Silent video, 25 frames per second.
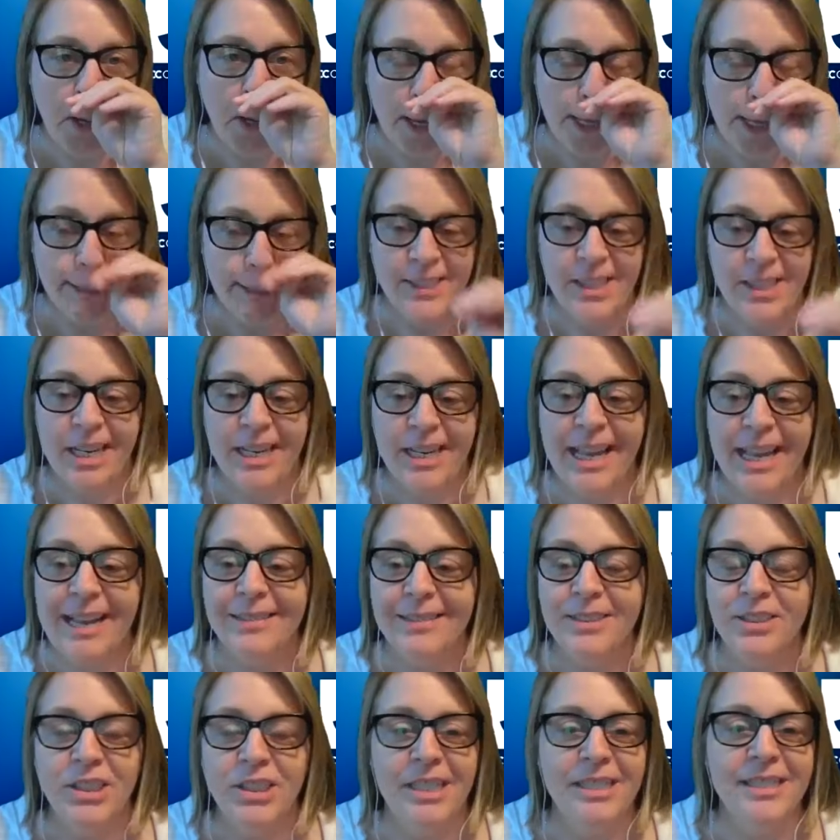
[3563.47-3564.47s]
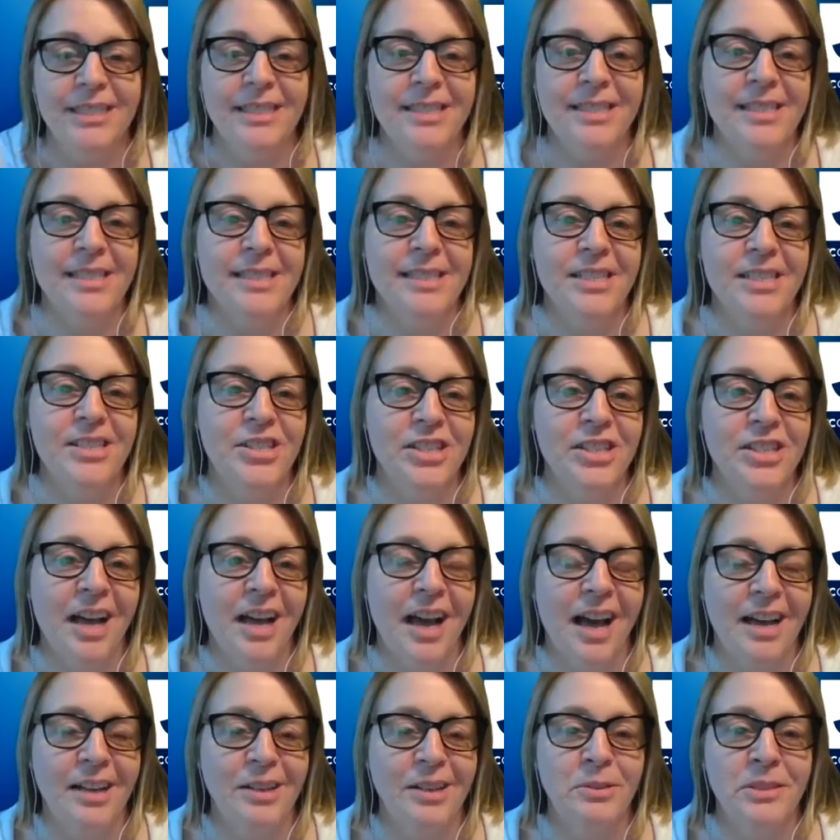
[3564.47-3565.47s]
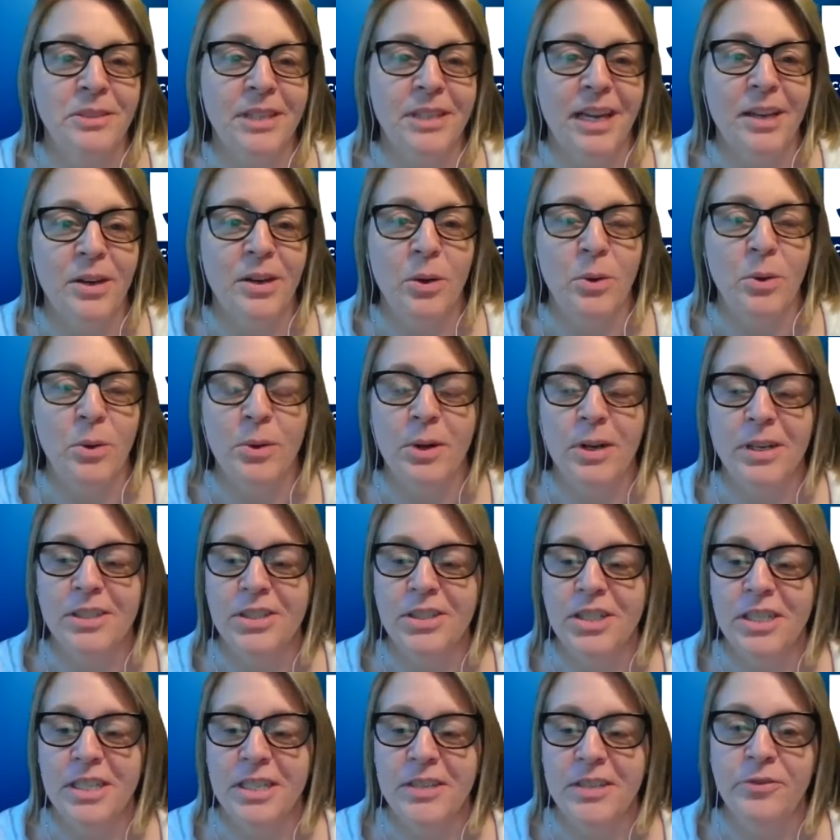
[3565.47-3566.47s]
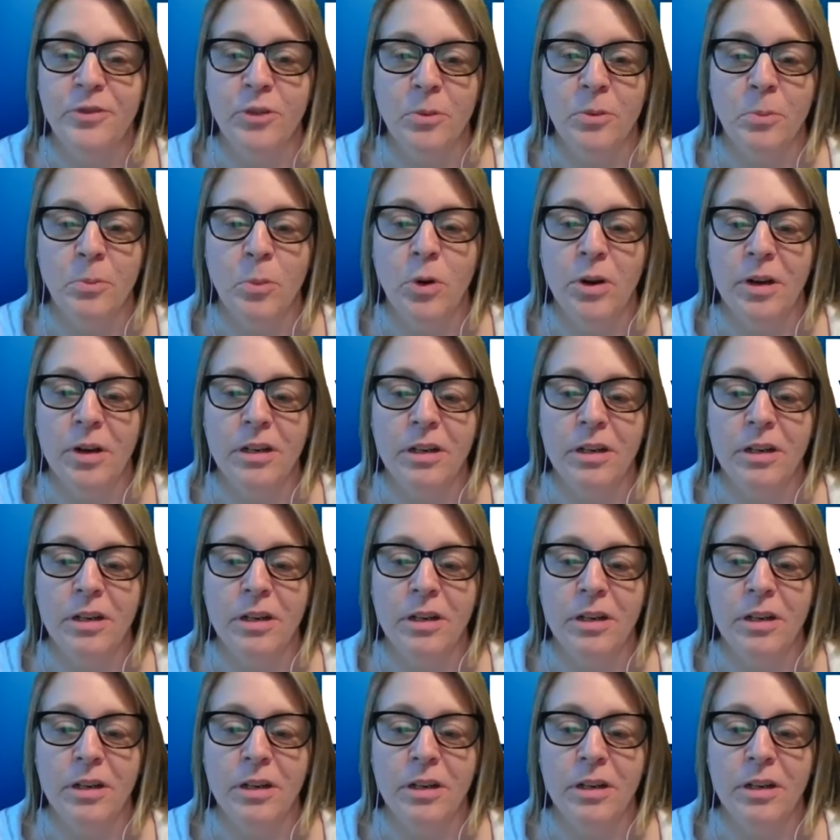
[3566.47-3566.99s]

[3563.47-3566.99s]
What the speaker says: Check out jccchicago.org for more